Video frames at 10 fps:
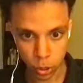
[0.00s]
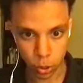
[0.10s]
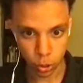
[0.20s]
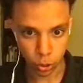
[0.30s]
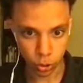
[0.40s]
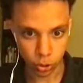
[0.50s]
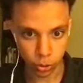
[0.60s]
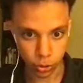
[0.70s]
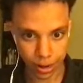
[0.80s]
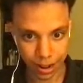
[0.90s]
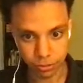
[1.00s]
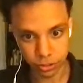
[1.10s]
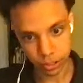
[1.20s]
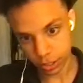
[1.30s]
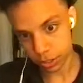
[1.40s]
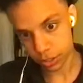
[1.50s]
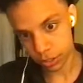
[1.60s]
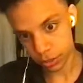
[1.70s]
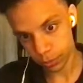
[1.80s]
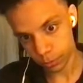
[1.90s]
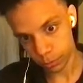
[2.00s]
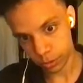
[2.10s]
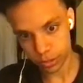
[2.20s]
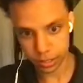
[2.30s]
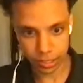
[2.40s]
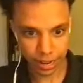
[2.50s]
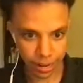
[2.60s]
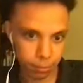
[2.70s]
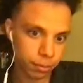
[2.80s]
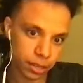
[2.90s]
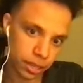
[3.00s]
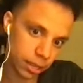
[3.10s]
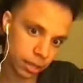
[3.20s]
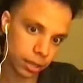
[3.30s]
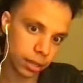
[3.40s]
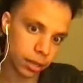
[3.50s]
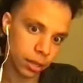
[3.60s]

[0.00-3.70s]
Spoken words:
or your aftertouch, which is that MPE